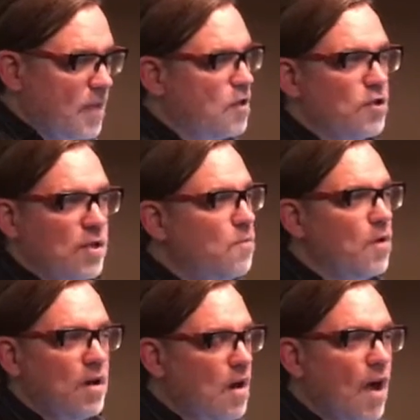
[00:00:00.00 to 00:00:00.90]
She
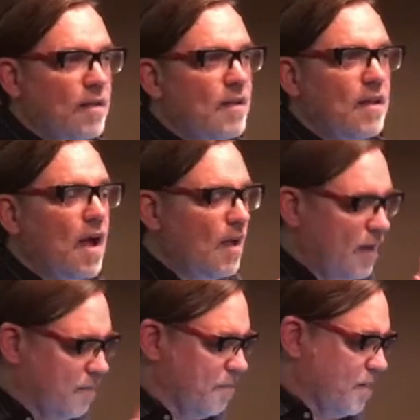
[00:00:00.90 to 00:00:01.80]
would not deny
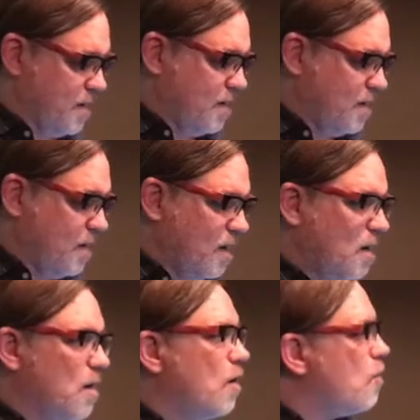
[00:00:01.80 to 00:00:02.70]
him.
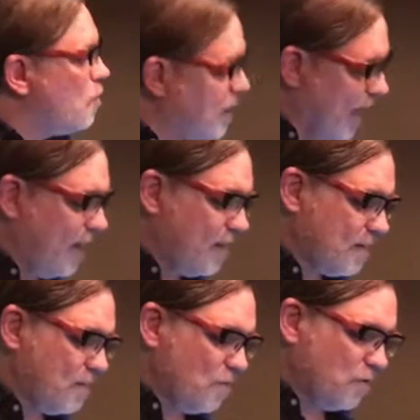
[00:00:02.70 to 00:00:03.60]
Her
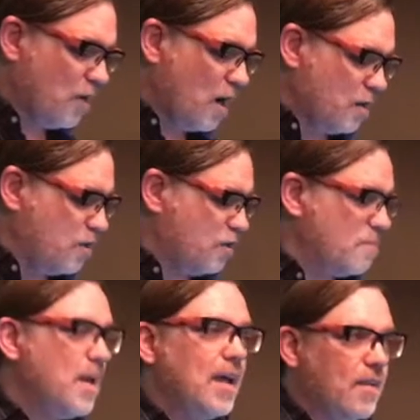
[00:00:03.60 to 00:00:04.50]
gaze and her touch
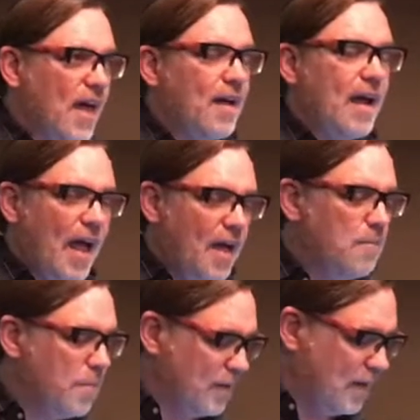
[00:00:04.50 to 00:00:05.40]
make that
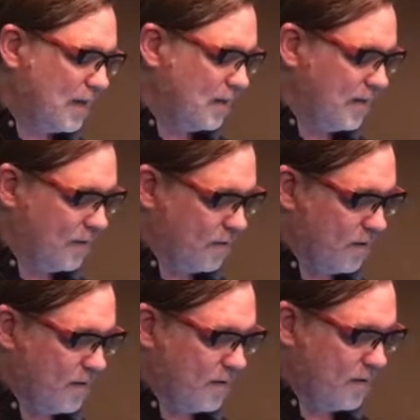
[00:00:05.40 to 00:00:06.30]
amply clear.
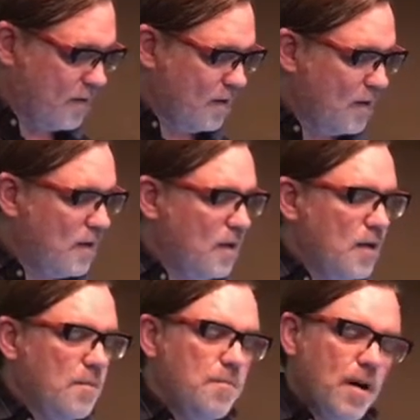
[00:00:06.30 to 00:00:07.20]

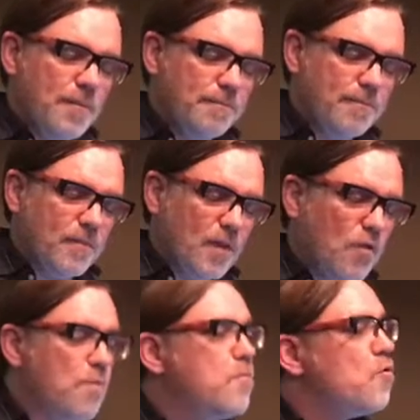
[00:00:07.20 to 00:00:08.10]
But
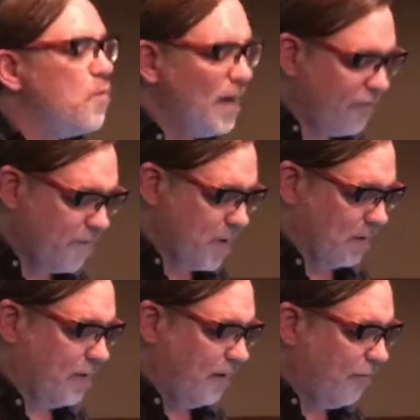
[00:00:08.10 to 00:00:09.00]
the
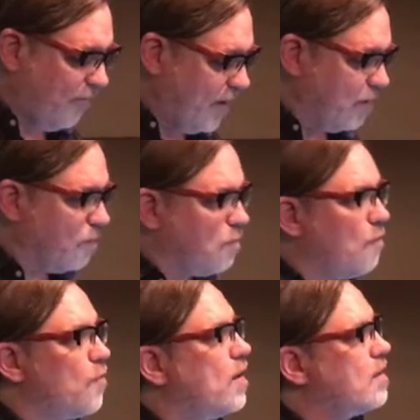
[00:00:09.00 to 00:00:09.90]
bereavement he feels
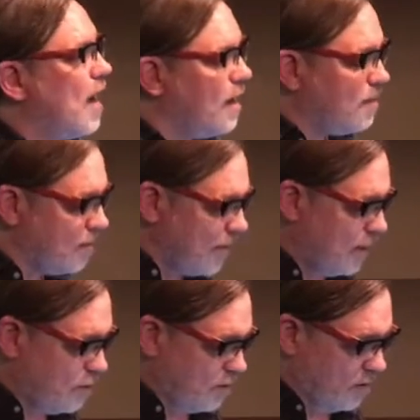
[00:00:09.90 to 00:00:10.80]
over his
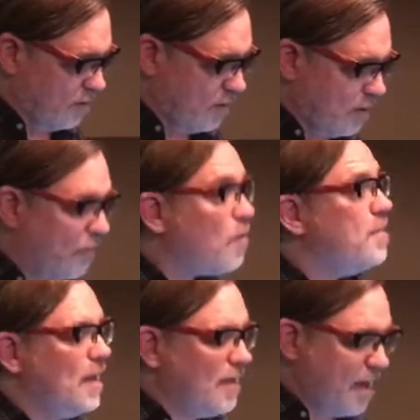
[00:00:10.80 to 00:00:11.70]
isolation
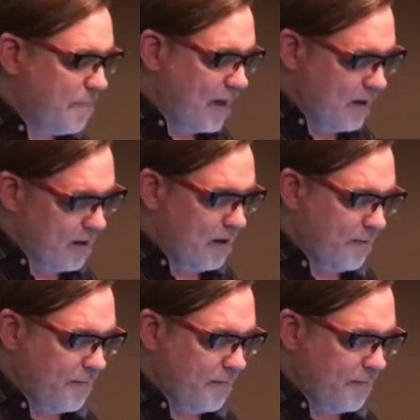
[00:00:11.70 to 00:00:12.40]
from Isabelle